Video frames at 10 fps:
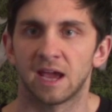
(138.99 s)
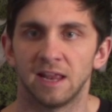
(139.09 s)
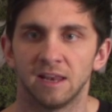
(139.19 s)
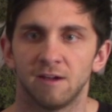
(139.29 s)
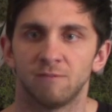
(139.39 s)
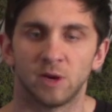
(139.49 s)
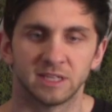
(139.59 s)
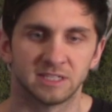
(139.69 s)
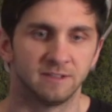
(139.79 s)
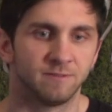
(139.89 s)
I love when I
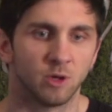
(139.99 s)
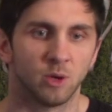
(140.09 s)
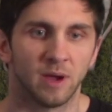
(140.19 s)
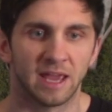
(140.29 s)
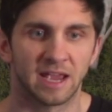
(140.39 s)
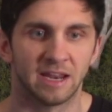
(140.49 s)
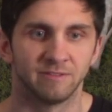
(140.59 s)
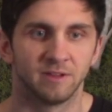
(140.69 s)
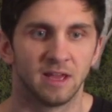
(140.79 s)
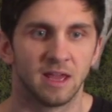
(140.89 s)
see a photo and
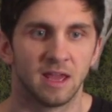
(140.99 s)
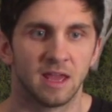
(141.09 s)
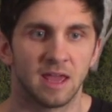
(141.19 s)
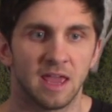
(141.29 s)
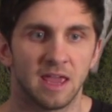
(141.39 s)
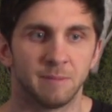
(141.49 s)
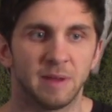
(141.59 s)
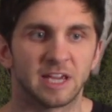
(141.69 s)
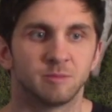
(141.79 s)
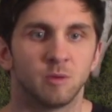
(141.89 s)
it
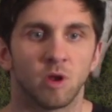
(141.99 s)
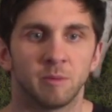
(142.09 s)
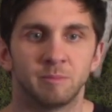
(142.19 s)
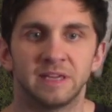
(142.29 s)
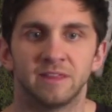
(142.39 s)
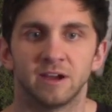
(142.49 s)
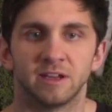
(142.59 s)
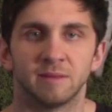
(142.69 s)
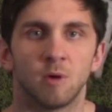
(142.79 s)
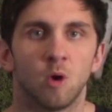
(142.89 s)
makes me want to be there
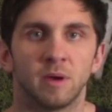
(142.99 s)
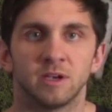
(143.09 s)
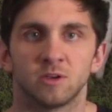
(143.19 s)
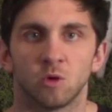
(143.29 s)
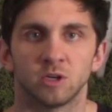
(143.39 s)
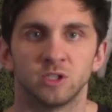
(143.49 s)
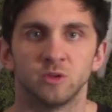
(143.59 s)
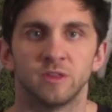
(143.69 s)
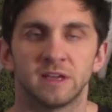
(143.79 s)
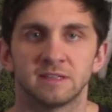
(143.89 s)
in the moment or do
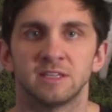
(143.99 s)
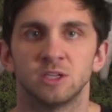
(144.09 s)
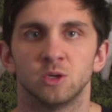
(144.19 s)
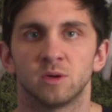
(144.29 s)
the things they do,